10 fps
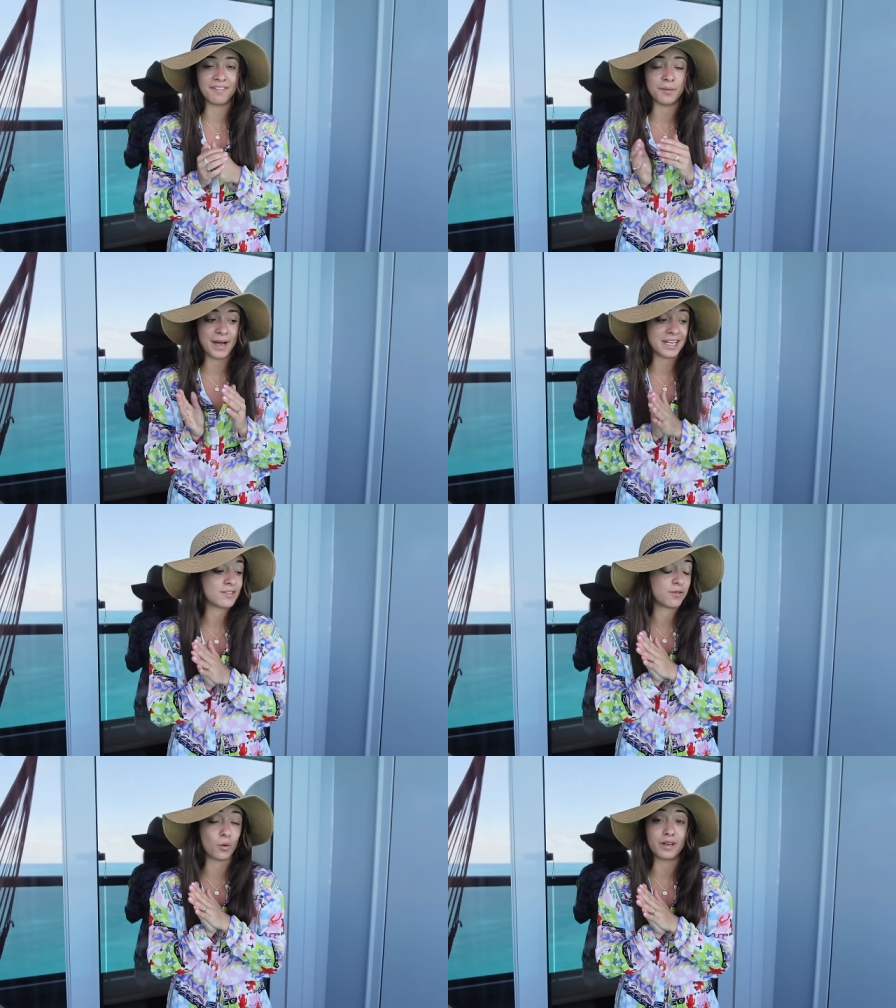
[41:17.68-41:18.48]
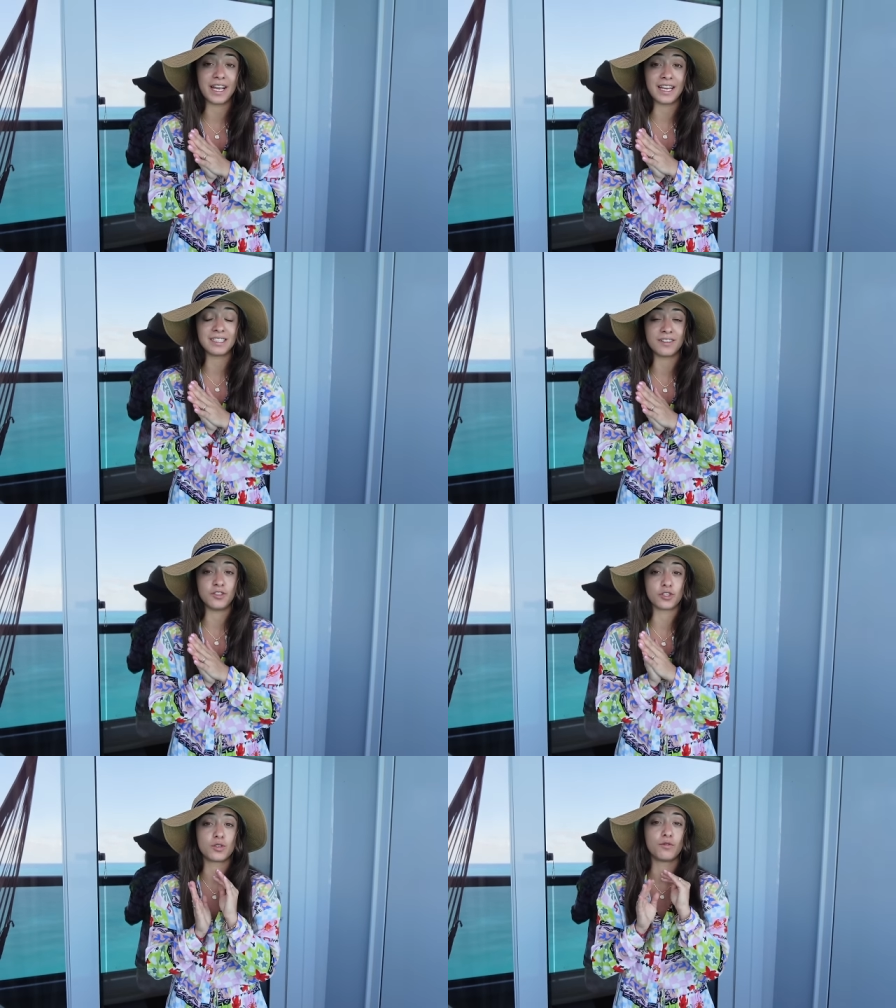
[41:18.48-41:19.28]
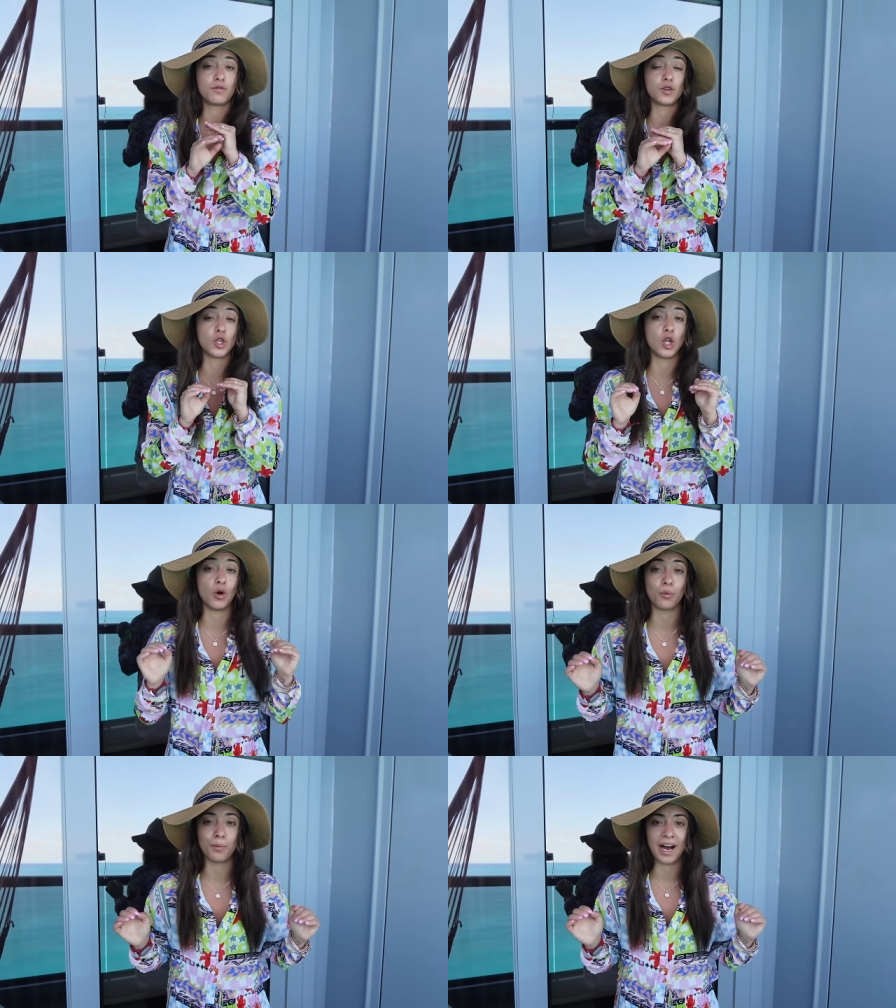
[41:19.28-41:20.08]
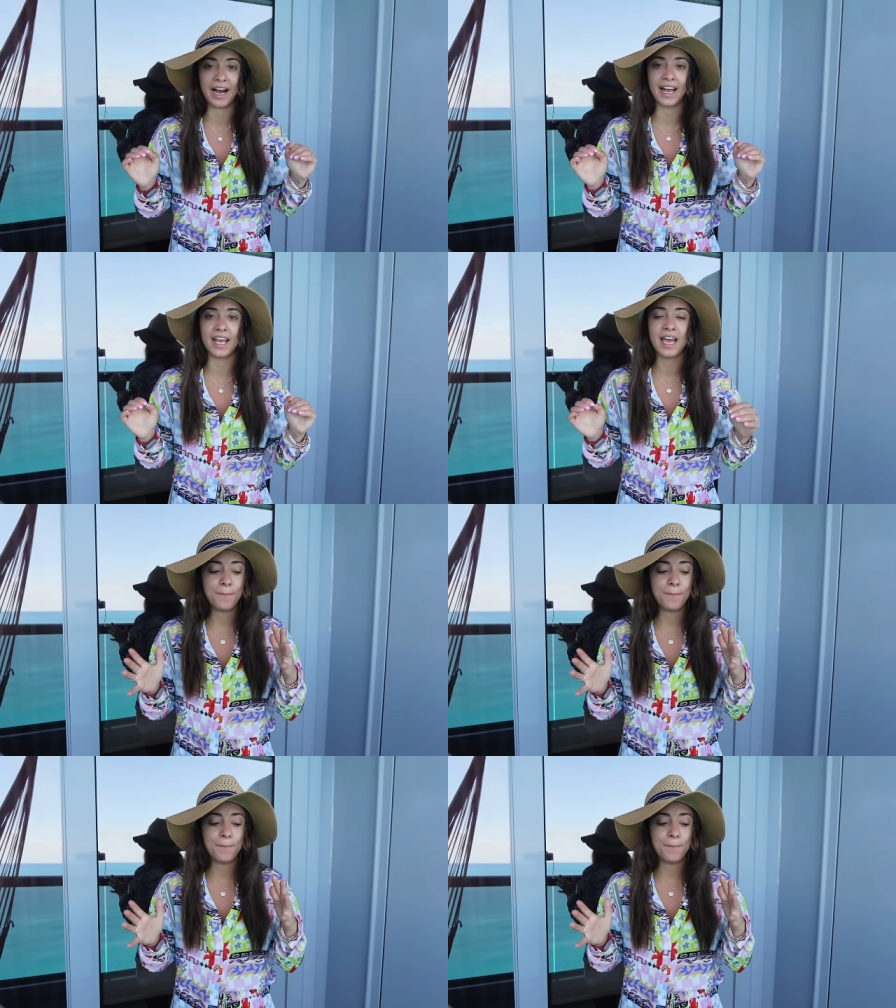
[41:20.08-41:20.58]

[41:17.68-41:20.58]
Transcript: The past four days have just flown by,